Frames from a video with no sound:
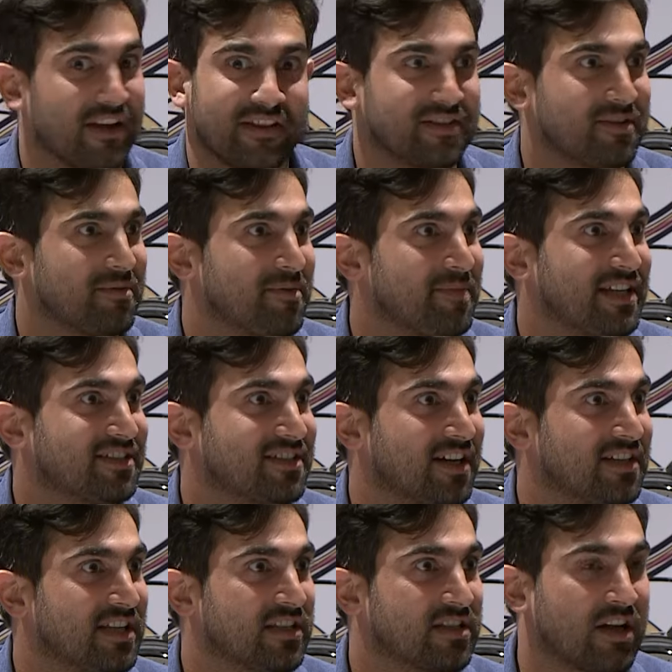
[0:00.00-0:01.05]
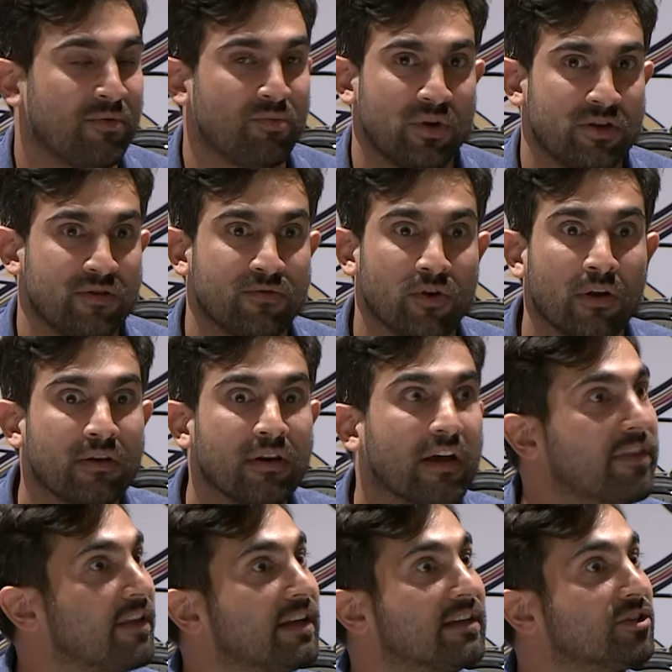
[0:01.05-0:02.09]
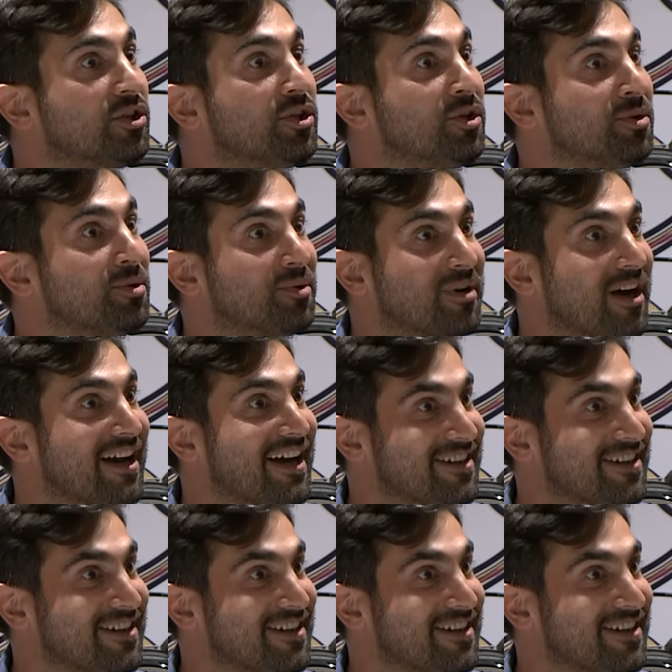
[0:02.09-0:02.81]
I think some of the best ideas come when you've got nothing to do, right?